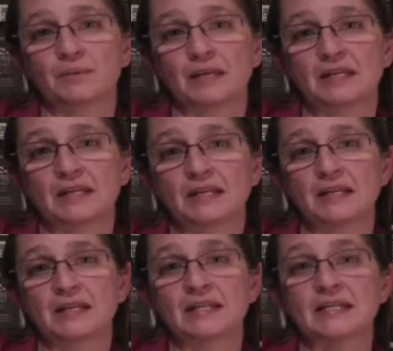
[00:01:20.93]
meeting
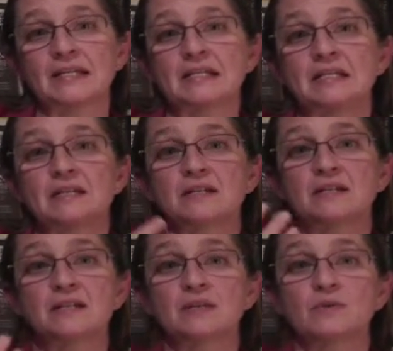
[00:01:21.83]

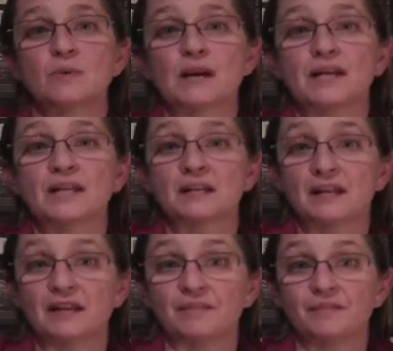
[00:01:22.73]
where they
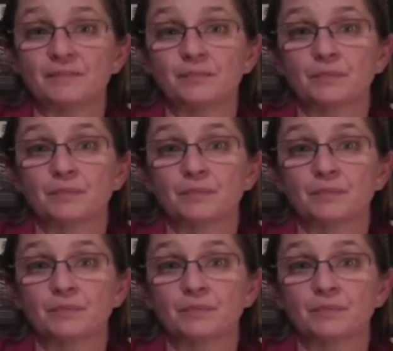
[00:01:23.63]
live,